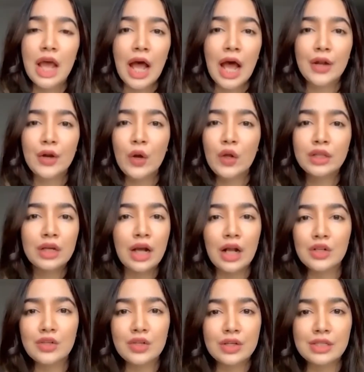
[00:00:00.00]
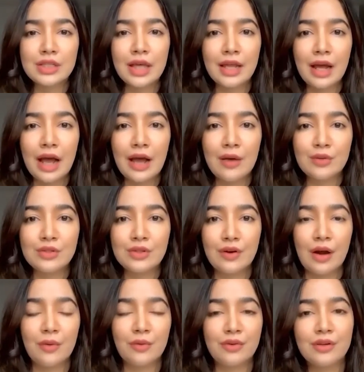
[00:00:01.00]
and all the cultures that I was
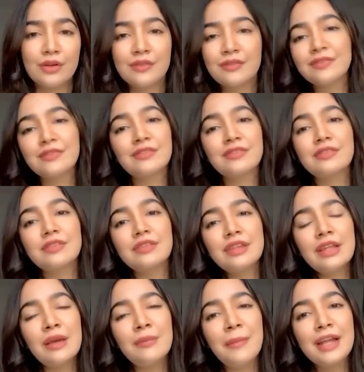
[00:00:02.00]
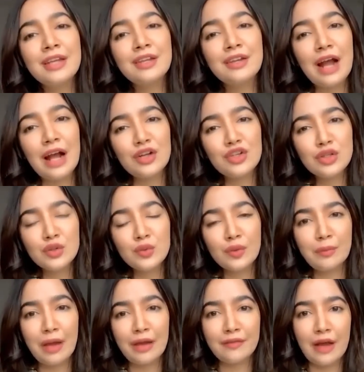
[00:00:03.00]
around. My interactions with
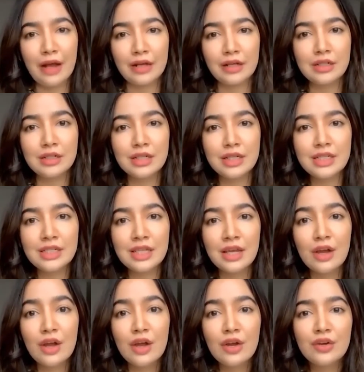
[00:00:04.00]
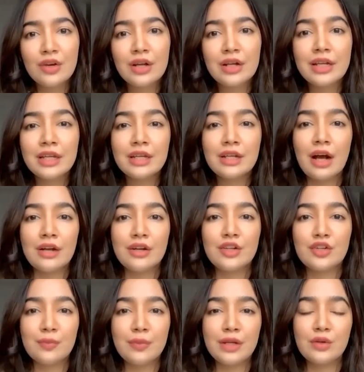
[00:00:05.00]
my faculties really
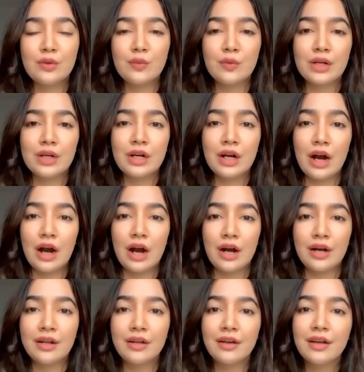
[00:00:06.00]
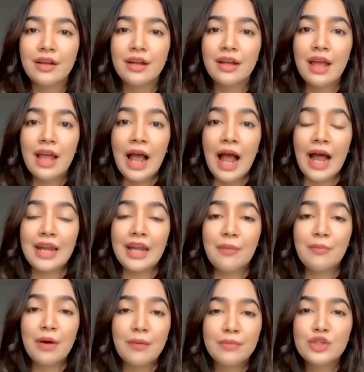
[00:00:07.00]
encouraged me to work hard, and I
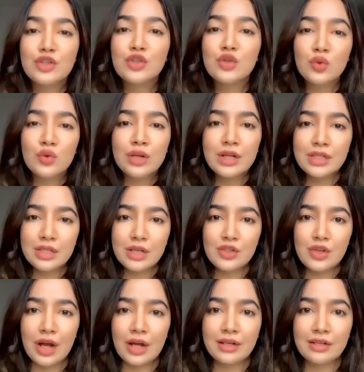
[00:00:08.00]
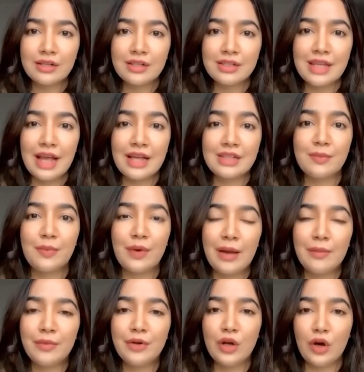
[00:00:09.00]
published 2 research articles as a
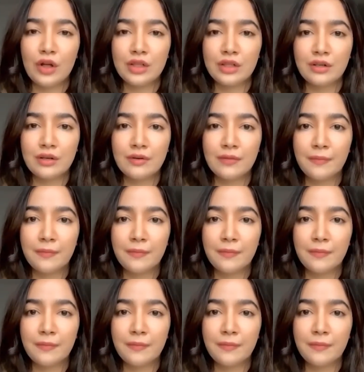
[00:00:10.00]
primary author.